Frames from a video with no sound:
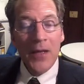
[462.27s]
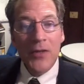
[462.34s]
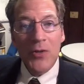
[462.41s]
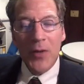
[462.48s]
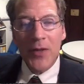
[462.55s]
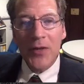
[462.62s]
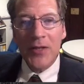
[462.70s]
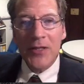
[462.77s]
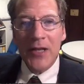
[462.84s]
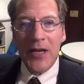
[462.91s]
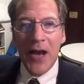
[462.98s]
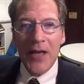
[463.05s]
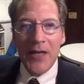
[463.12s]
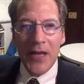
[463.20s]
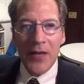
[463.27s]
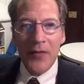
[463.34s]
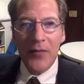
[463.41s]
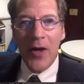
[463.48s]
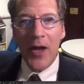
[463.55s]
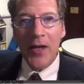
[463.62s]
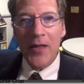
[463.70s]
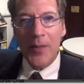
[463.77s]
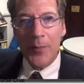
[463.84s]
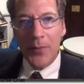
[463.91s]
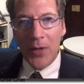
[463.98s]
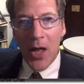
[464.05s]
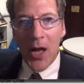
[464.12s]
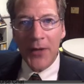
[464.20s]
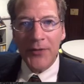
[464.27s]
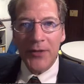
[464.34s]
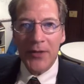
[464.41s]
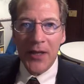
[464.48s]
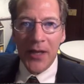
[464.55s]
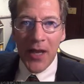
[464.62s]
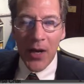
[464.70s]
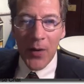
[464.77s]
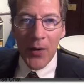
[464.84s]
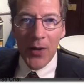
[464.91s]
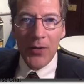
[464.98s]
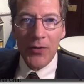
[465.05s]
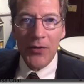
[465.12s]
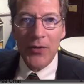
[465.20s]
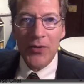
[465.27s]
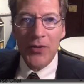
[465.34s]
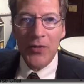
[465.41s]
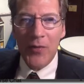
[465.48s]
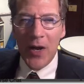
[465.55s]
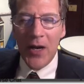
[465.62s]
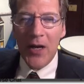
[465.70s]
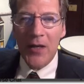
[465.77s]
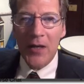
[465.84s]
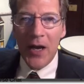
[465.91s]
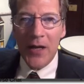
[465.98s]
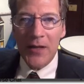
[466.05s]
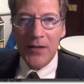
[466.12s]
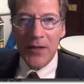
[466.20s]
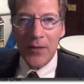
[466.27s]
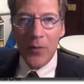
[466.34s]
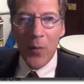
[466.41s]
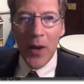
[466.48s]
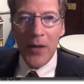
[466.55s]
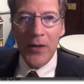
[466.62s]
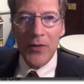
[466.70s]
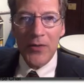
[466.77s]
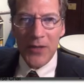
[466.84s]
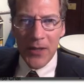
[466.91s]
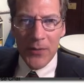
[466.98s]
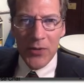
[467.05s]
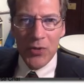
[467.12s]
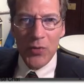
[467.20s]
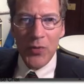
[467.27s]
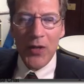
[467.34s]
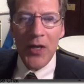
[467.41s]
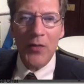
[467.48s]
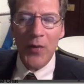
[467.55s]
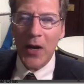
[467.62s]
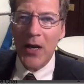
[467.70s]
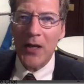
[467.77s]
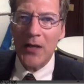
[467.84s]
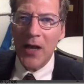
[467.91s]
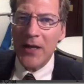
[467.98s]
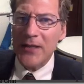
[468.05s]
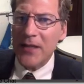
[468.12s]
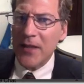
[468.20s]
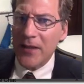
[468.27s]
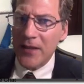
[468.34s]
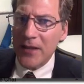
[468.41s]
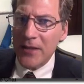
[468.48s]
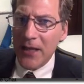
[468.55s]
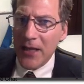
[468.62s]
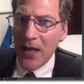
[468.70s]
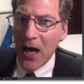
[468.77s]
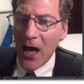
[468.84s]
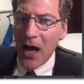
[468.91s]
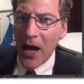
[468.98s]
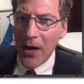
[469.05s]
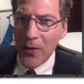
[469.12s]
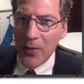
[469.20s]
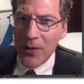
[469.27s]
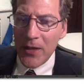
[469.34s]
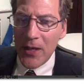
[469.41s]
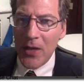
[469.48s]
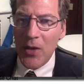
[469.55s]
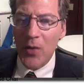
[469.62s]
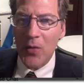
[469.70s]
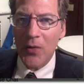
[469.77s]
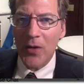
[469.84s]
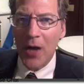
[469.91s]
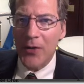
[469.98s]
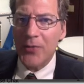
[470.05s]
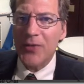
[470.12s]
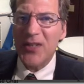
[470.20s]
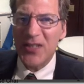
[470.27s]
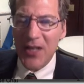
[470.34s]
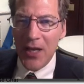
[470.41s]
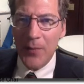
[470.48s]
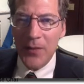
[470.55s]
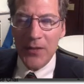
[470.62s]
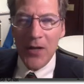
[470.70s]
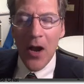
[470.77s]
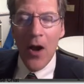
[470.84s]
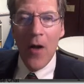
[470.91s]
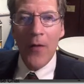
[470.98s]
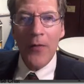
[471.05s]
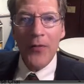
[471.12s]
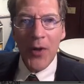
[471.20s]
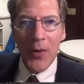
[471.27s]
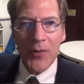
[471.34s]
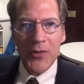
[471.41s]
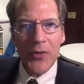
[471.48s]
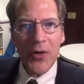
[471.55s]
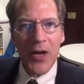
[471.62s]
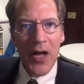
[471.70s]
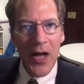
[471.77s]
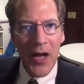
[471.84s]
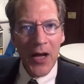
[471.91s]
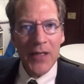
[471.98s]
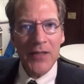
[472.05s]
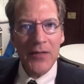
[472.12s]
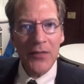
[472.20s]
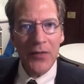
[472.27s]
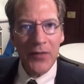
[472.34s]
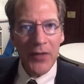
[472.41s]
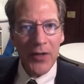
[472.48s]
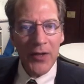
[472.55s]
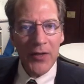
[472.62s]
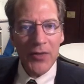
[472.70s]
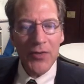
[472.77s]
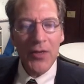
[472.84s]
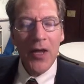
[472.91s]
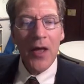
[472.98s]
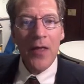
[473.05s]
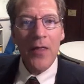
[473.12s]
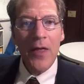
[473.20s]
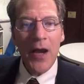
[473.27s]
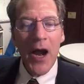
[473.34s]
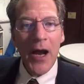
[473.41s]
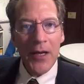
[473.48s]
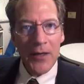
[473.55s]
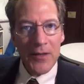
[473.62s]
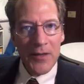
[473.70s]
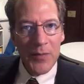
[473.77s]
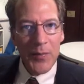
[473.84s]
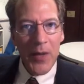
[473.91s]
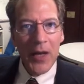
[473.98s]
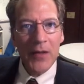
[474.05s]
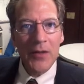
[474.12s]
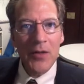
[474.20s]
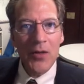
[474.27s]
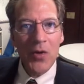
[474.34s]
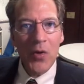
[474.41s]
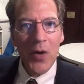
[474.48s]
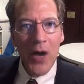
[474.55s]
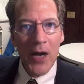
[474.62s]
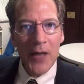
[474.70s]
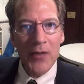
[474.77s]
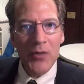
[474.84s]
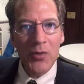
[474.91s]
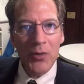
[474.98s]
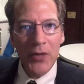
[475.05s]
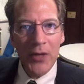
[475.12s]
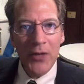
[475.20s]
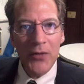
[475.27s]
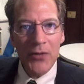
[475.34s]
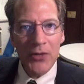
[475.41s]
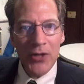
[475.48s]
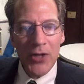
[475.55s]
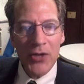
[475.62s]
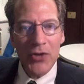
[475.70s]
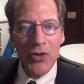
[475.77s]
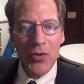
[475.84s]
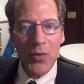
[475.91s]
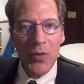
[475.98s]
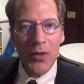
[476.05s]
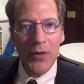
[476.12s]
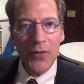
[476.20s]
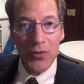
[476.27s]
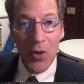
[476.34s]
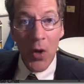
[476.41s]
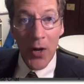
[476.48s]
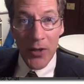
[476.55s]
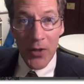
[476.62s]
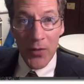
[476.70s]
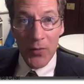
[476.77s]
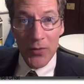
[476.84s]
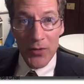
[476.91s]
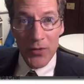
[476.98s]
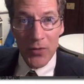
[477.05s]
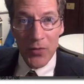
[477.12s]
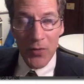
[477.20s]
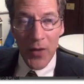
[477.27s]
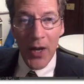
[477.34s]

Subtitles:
Doing things like identifying the plot and characters and recognizing when there's imagery and recognizing things like irony or understatement. Those are the kinds of things that I expect your high school English teacher will have taught you to do.